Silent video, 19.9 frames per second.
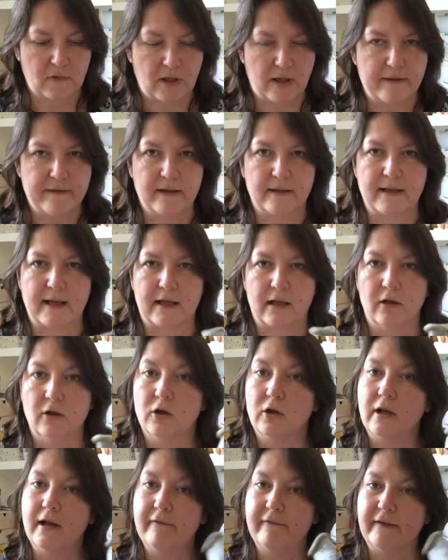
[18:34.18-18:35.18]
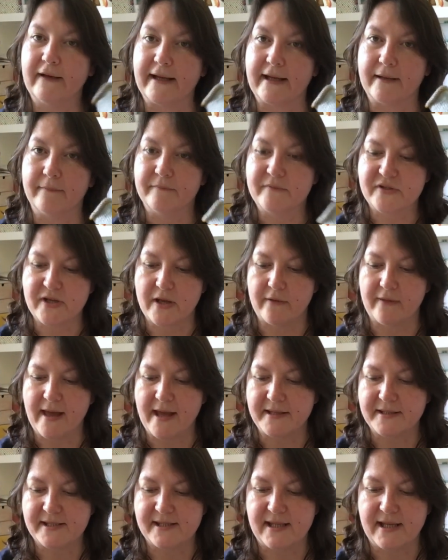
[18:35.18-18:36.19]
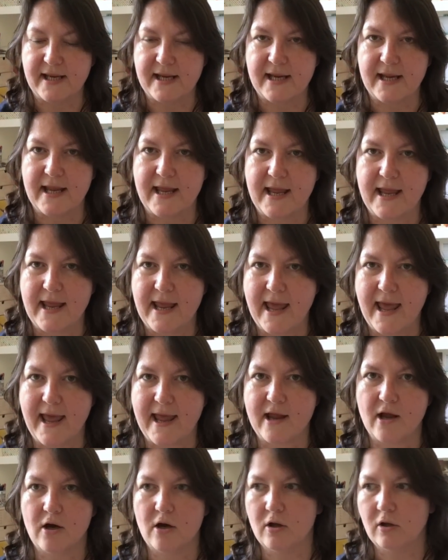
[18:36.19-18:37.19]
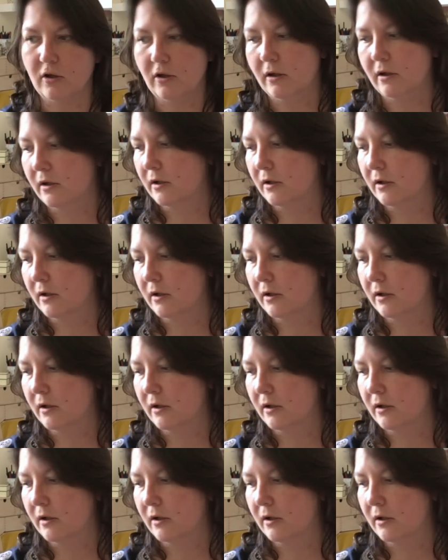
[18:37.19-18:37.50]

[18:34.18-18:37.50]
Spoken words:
think that'll look lovely. So that's the Éole